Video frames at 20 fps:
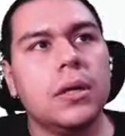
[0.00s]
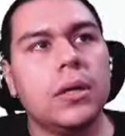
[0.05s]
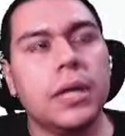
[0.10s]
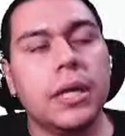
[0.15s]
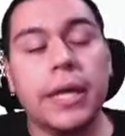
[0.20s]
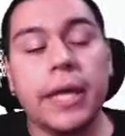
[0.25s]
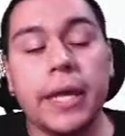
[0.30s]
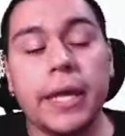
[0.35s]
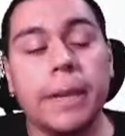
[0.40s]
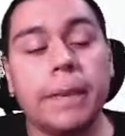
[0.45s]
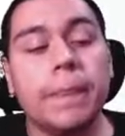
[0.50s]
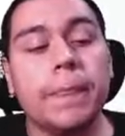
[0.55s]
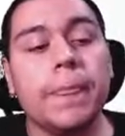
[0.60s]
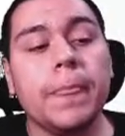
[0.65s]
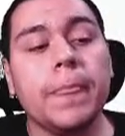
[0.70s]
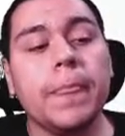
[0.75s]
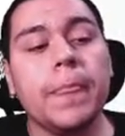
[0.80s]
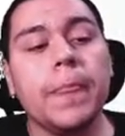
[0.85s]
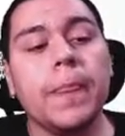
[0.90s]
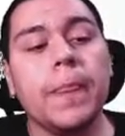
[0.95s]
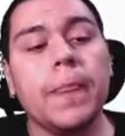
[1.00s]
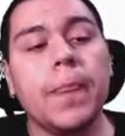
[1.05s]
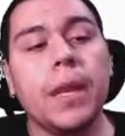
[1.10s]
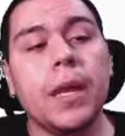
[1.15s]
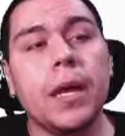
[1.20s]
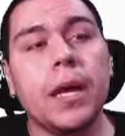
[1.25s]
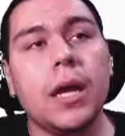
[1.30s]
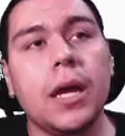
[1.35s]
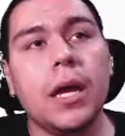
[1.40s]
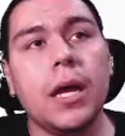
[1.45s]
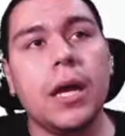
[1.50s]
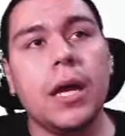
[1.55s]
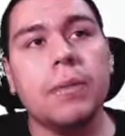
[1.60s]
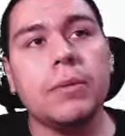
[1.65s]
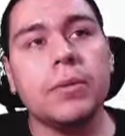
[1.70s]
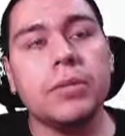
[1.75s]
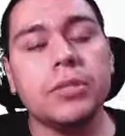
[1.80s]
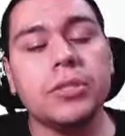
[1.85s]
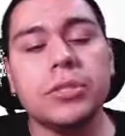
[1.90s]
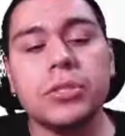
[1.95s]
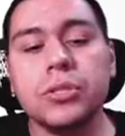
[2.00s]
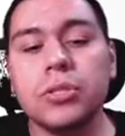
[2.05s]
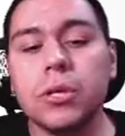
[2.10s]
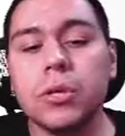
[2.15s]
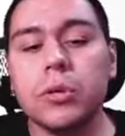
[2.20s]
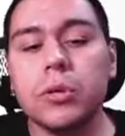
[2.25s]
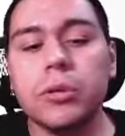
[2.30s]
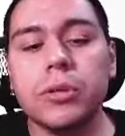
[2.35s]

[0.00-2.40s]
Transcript: Again, I'm going to start